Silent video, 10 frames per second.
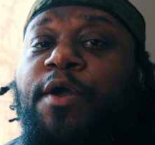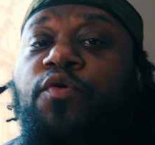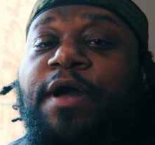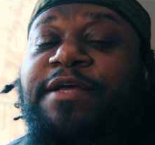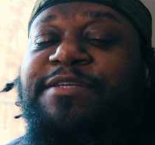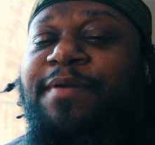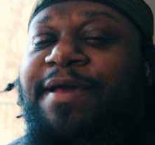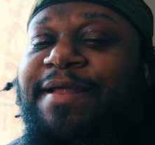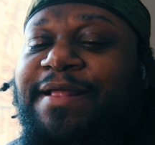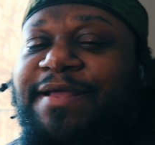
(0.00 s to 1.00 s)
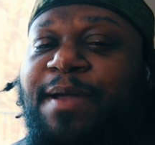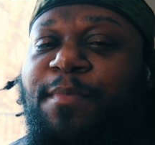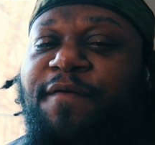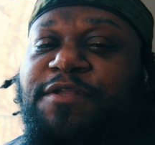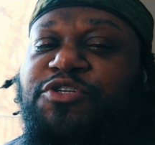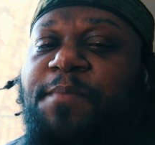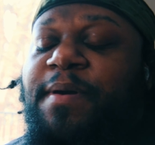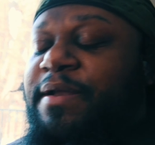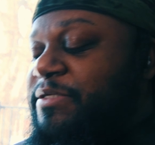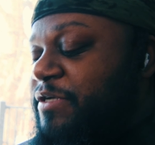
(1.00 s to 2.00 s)
All right, cool guys. So I went ahead and got the camera off the
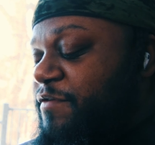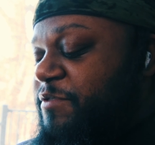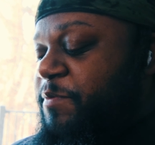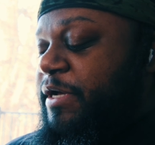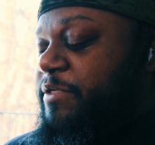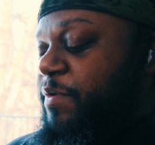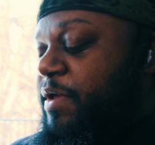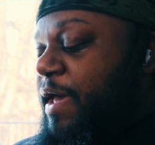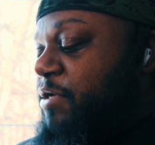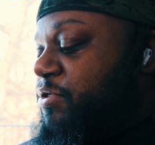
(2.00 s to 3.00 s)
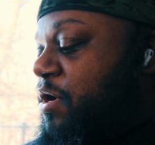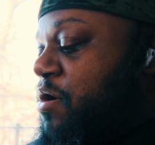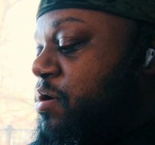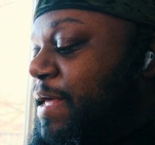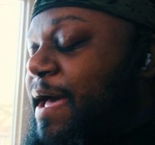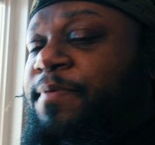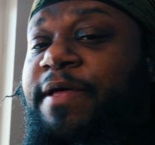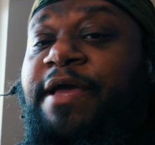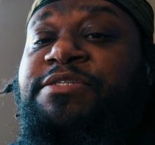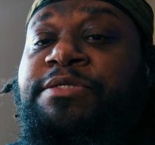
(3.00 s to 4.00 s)
tripod itself, just because we actually are on the
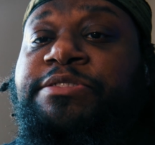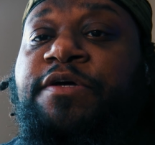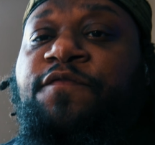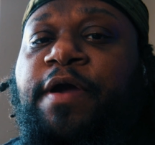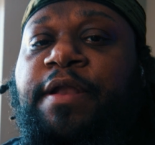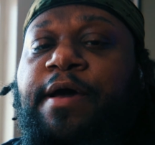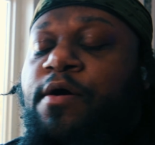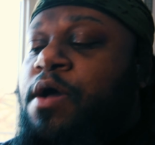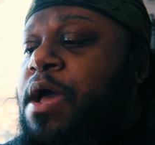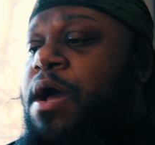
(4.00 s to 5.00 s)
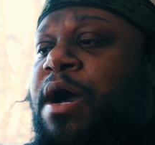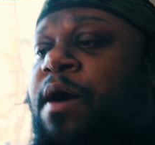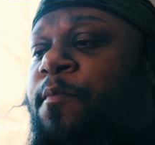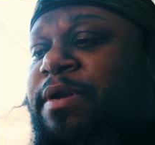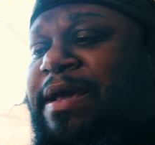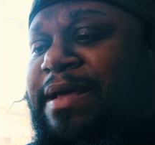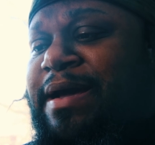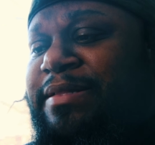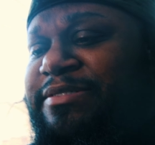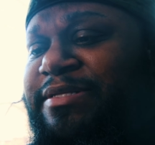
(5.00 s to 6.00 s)
application itself right now. Went ahead and
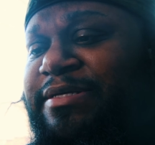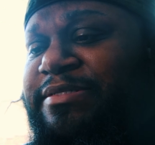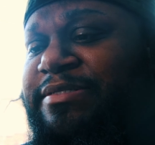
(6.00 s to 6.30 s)
got this thing